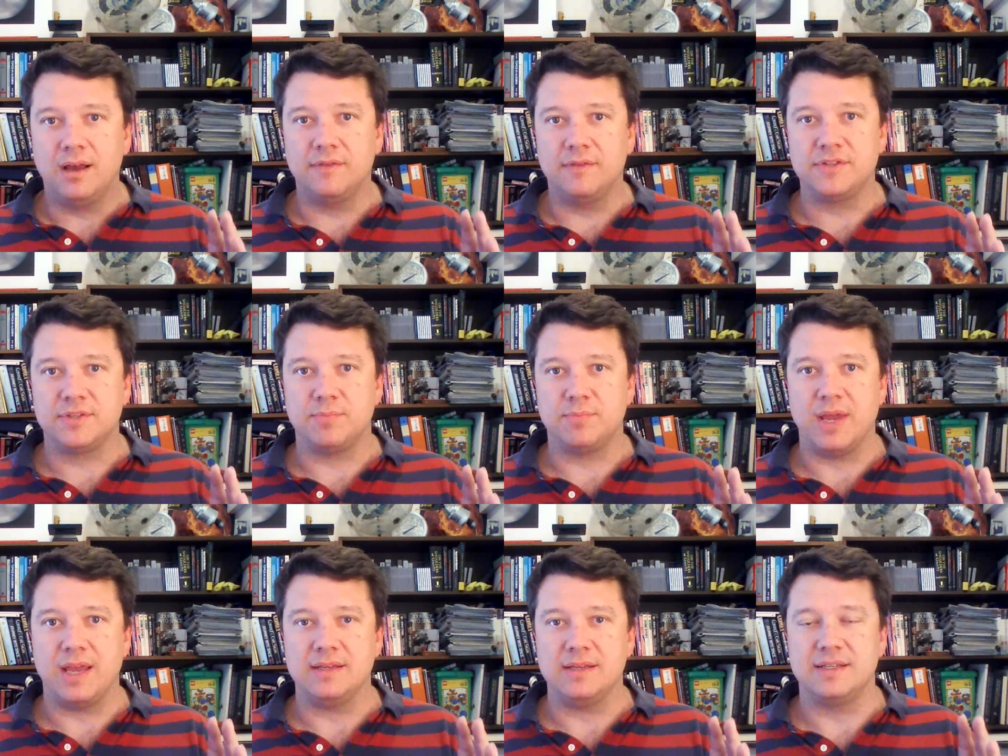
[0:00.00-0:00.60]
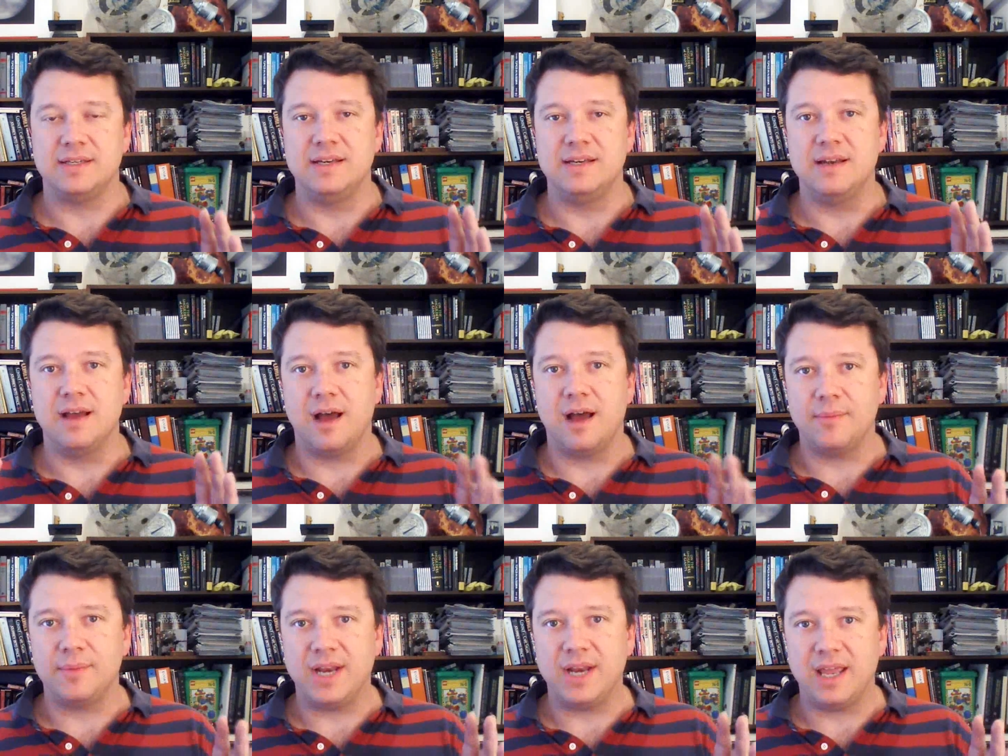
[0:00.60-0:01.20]
of space
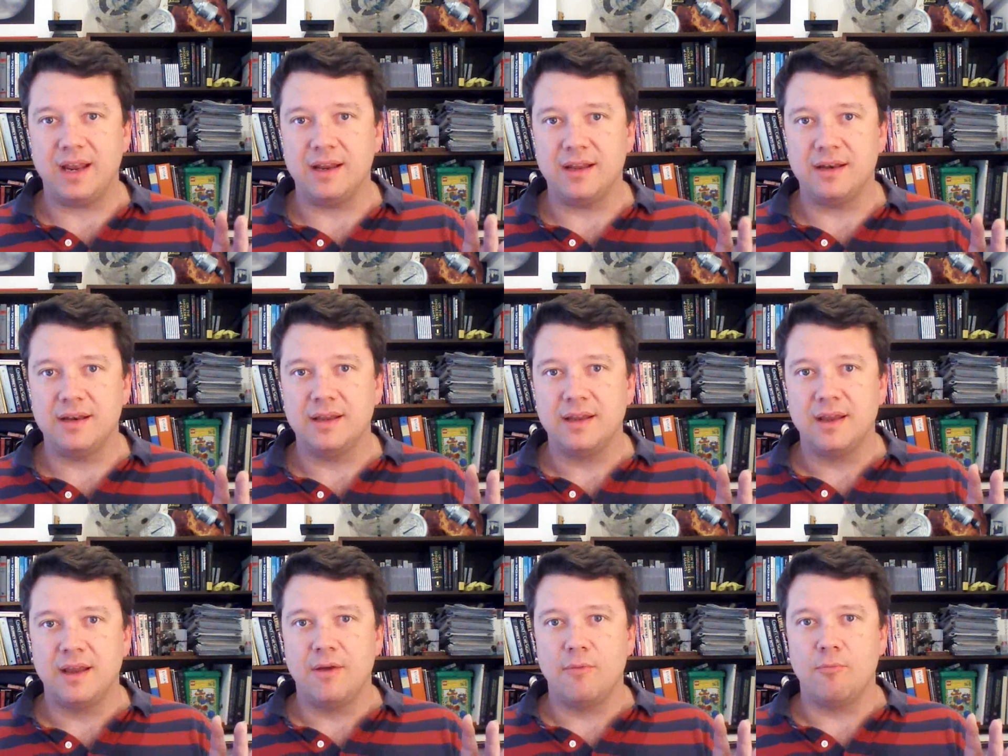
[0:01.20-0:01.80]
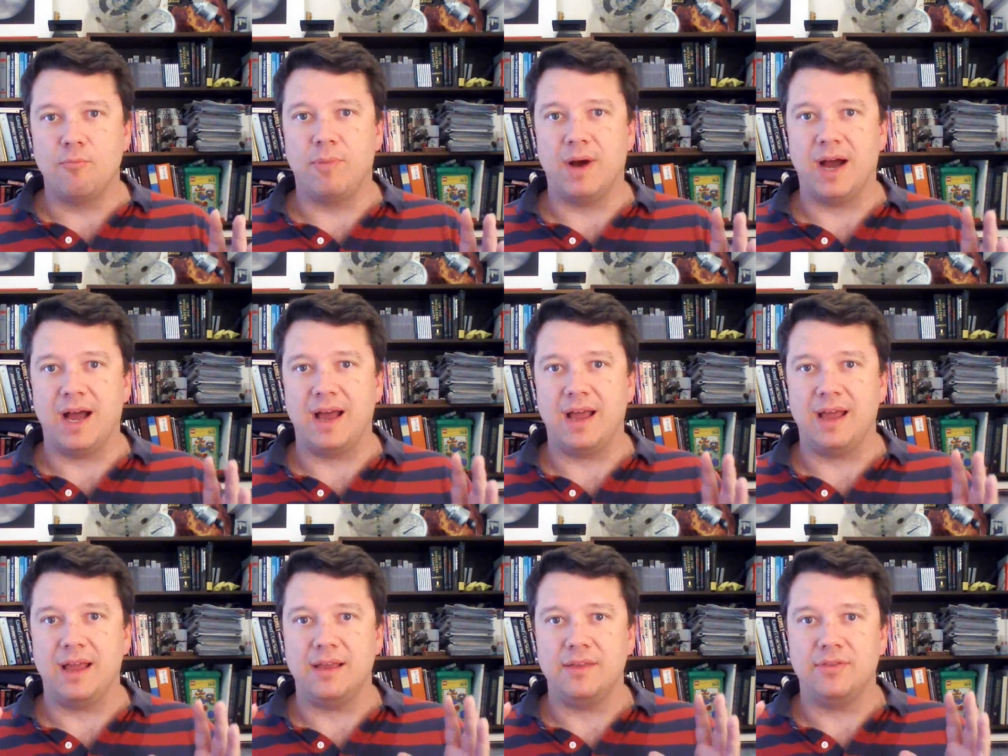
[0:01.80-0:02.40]
dominated
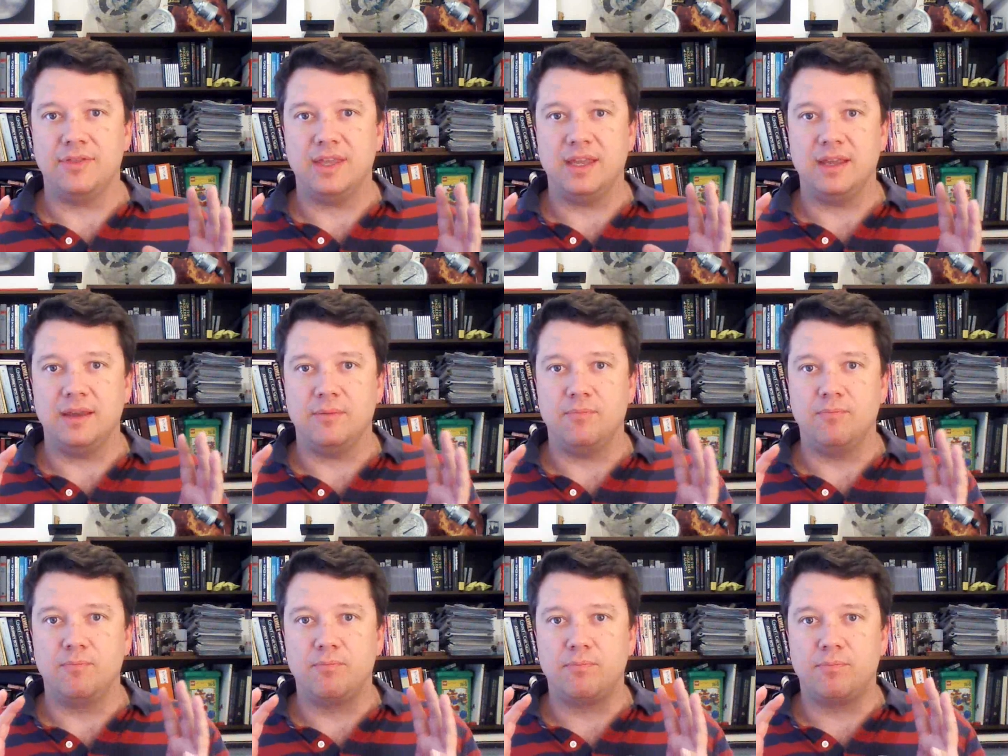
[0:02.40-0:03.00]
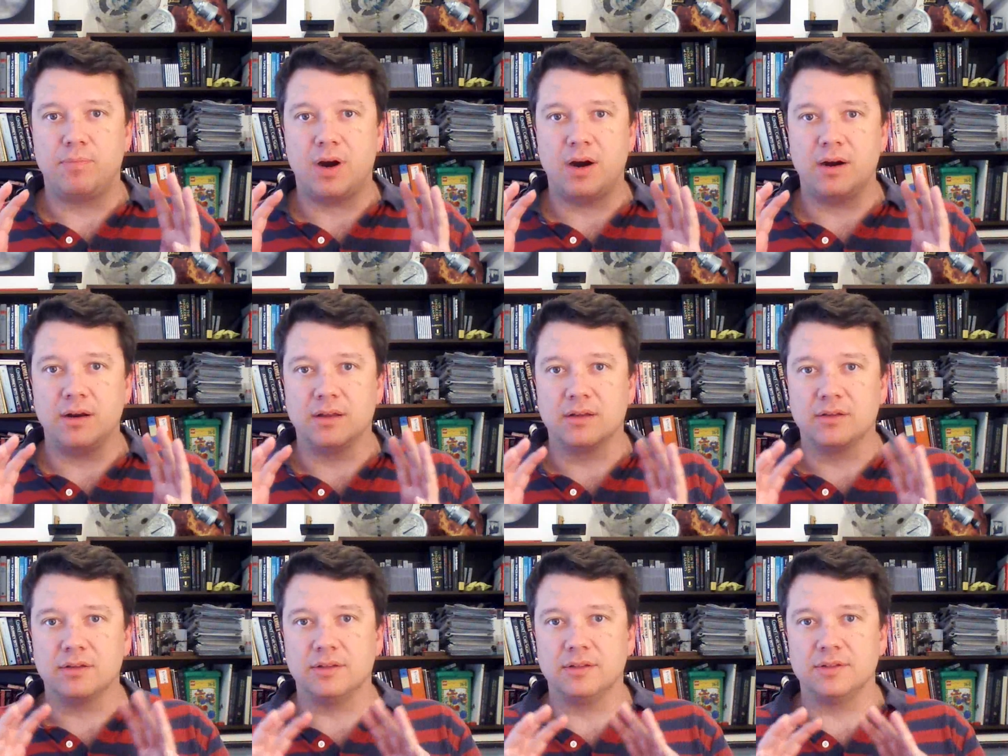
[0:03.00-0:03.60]
by the
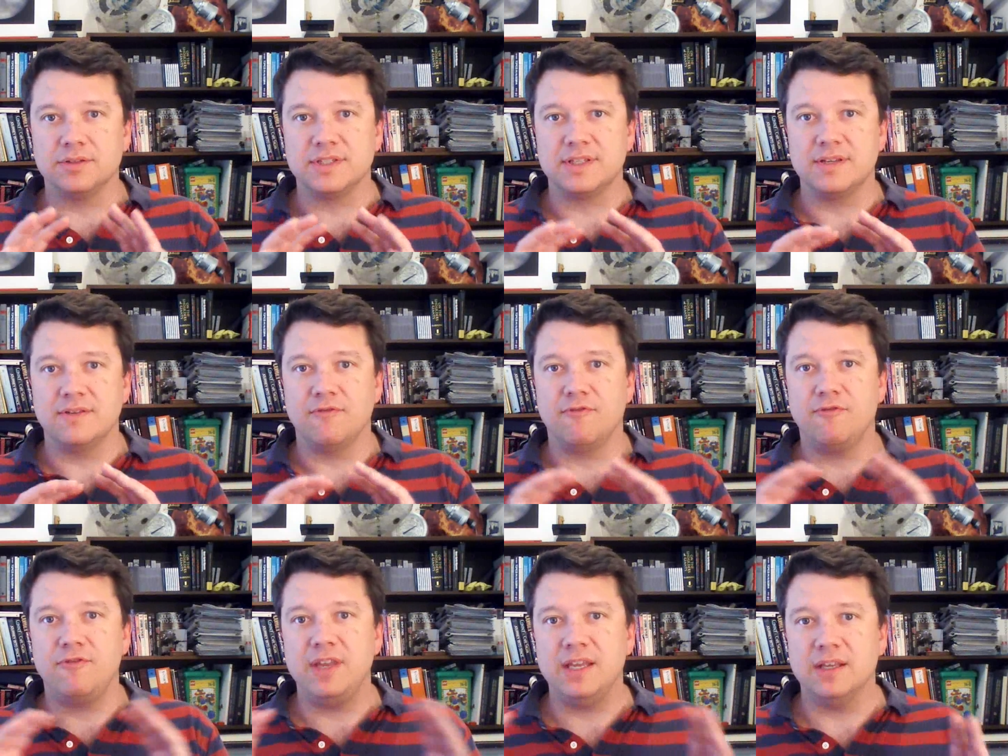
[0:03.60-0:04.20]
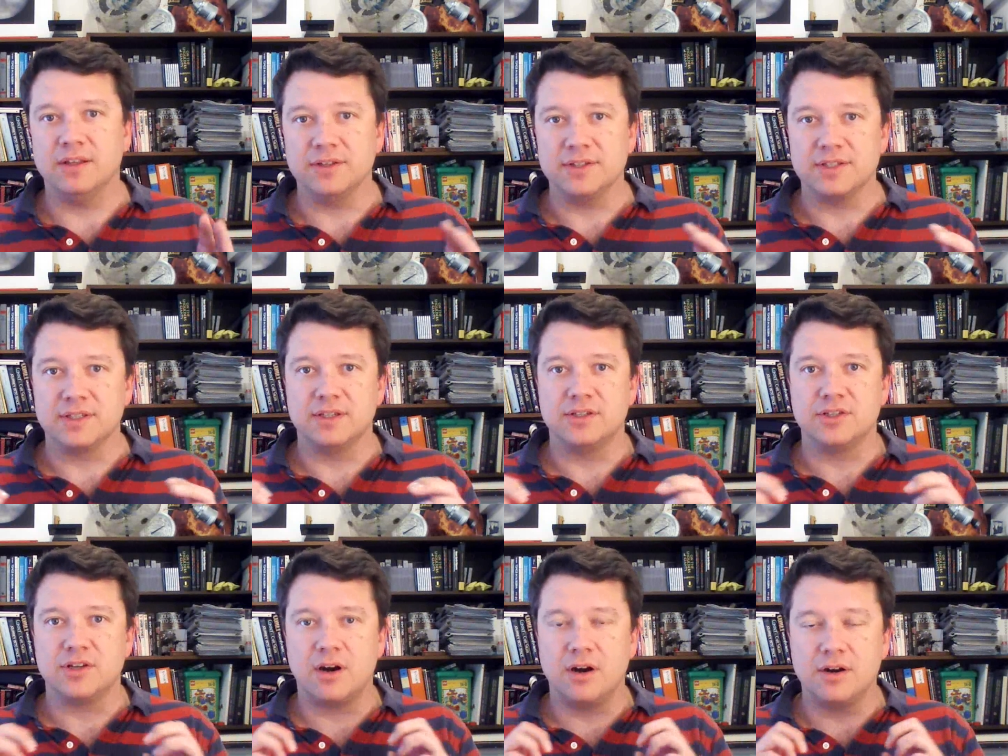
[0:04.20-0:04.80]
particles and fields,
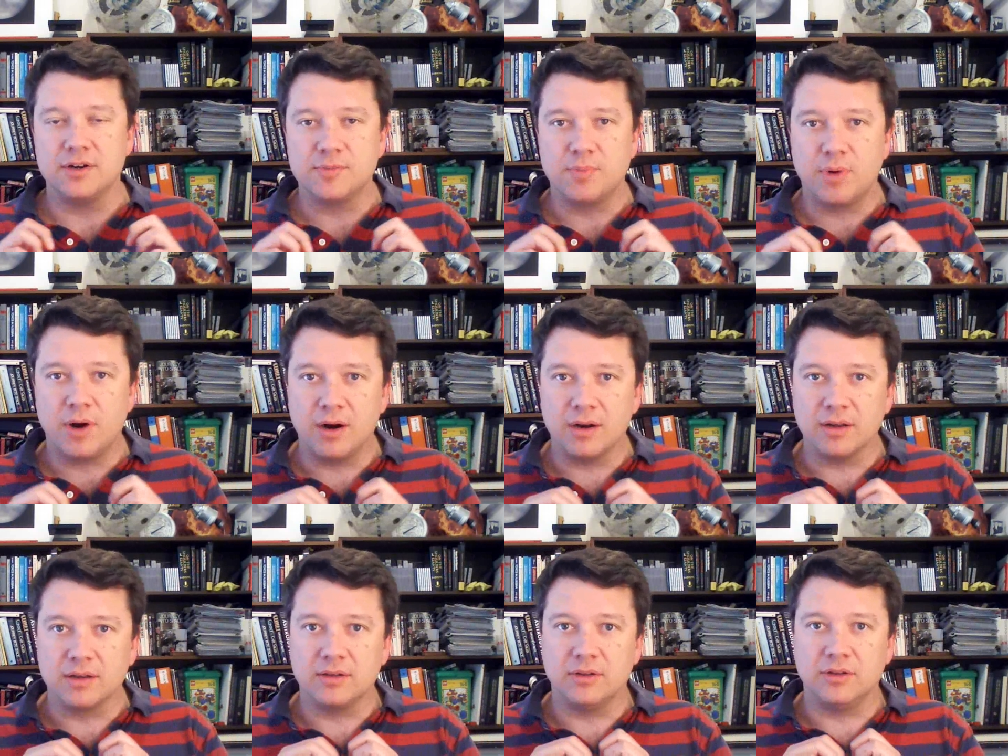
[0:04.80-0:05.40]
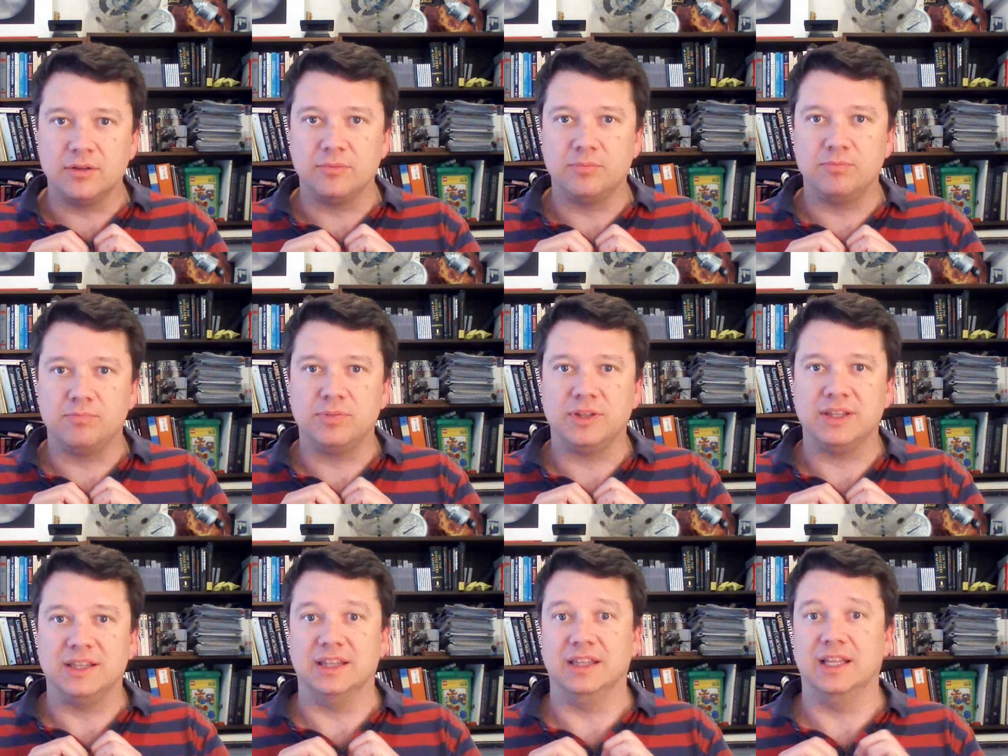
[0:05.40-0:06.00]
the charged particle
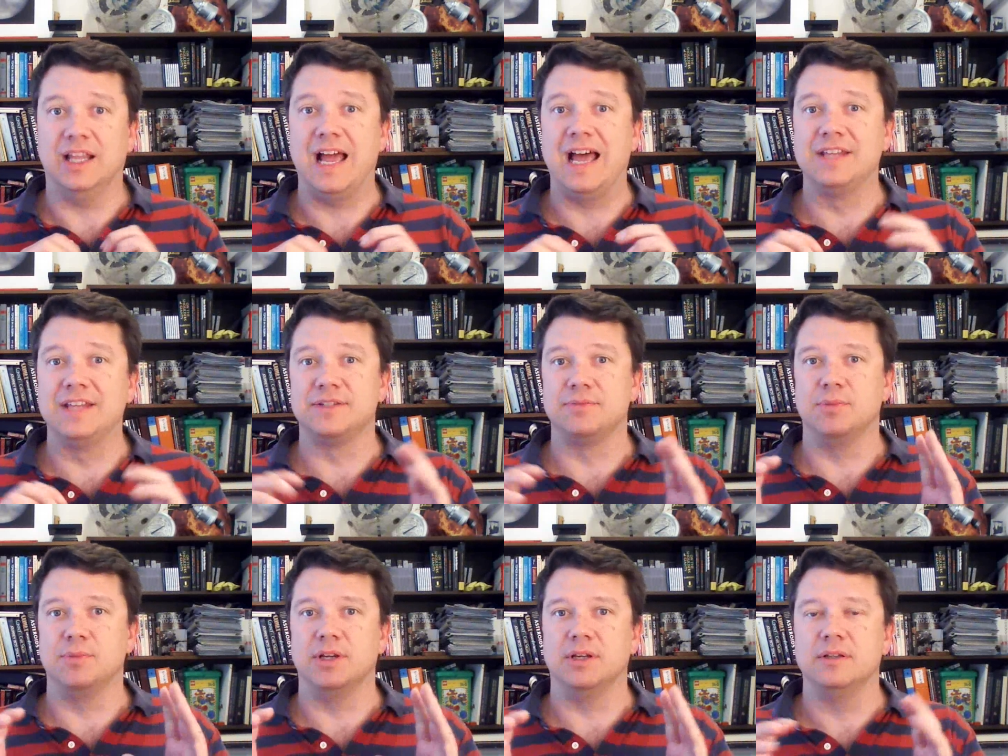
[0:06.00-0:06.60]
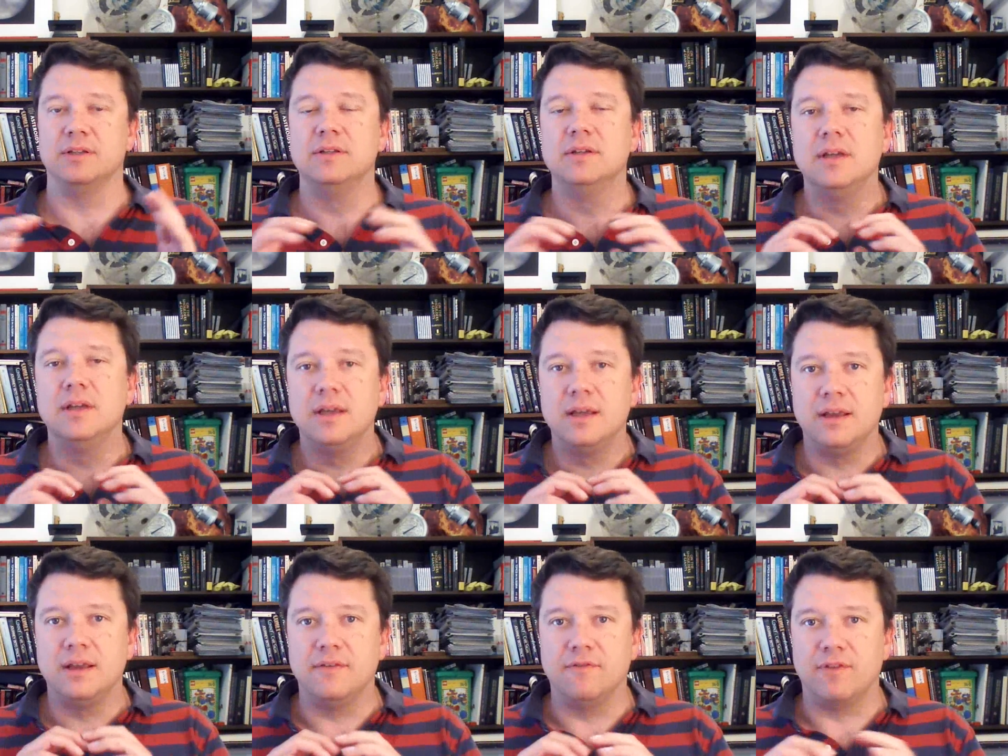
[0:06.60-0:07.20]
plasma
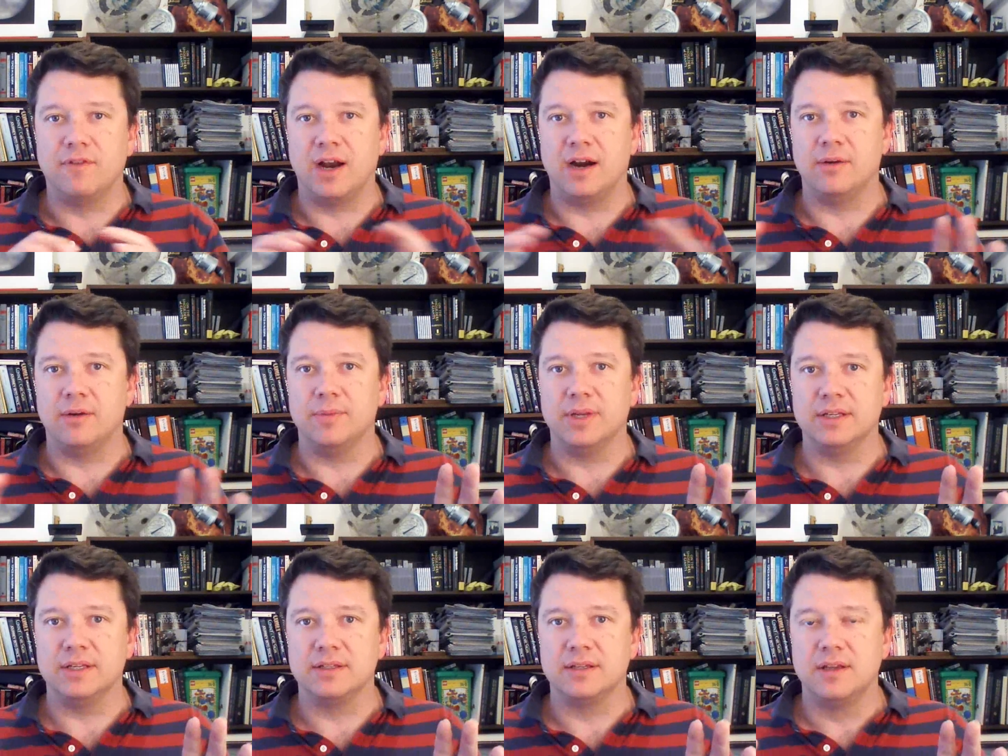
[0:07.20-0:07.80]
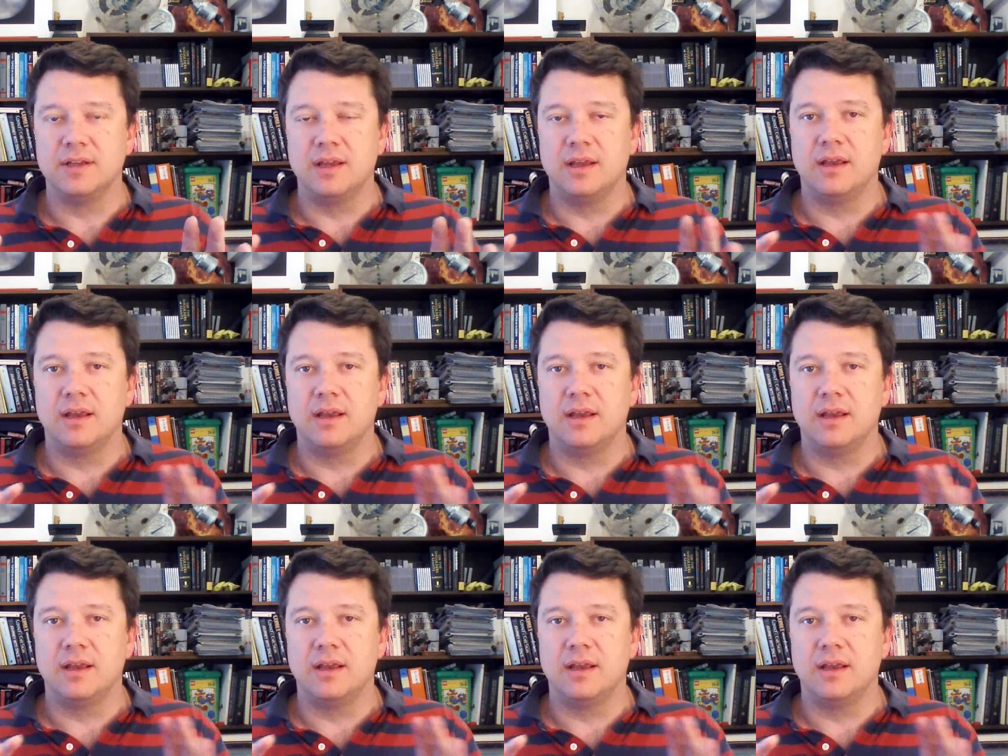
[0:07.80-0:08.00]
environment,